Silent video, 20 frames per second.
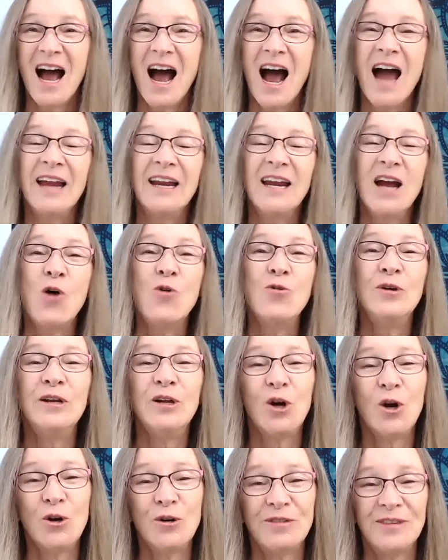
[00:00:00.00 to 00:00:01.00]
I only
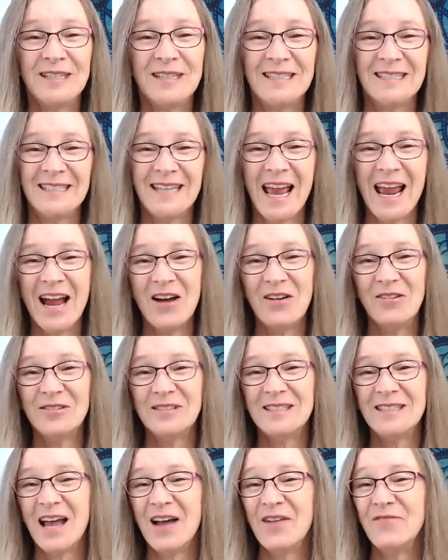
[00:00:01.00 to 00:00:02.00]
heard the
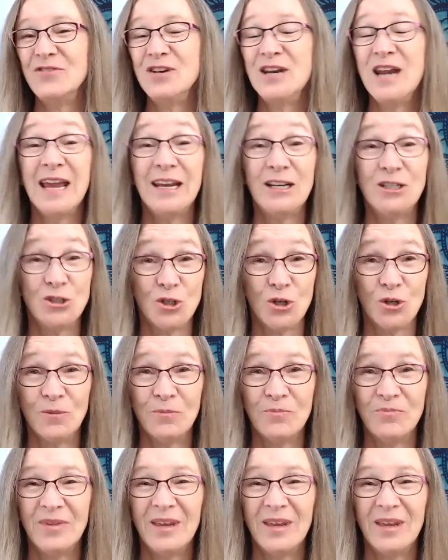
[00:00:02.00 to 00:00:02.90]
sounds of nature